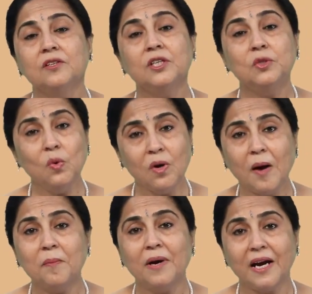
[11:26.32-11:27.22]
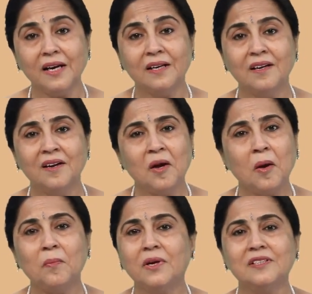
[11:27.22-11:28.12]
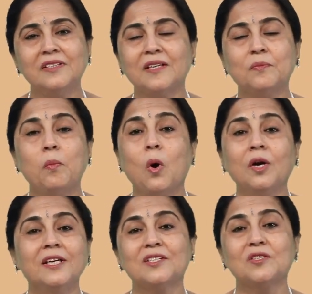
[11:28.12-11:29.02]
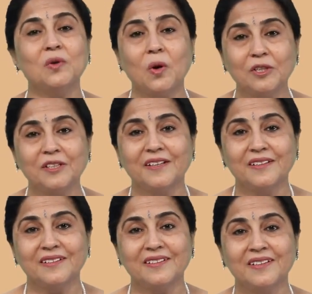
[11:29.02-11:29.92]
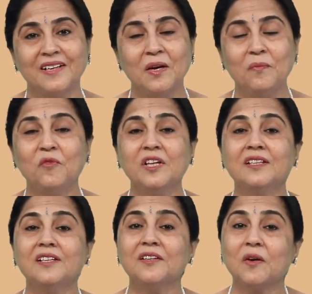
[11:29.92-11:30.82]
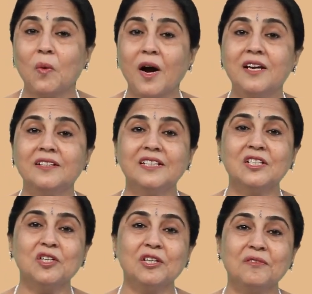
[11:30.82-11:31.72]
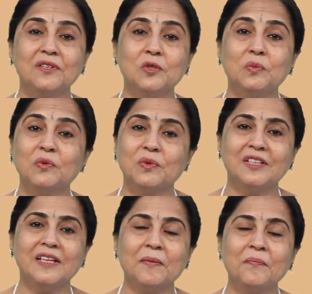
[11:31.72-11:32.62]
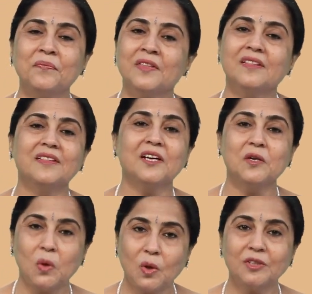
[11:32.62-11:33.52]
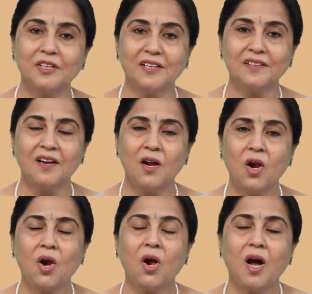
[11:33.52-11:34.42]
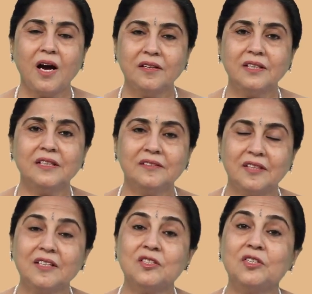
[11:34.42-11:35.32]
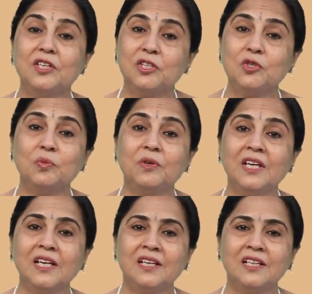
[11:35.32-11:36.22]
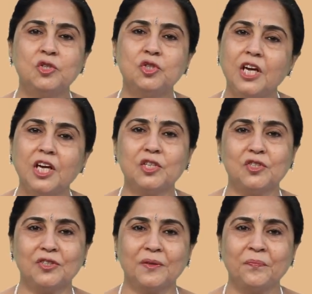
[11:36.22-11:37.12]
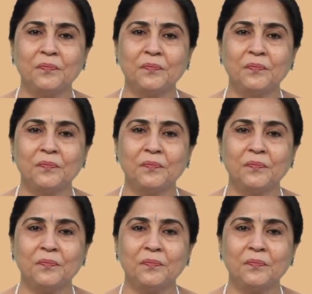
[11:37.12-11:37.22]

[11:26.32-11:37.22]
They do come back, but that bond is not there. When they require their children to be with them, they are not there. I think things need to be changed.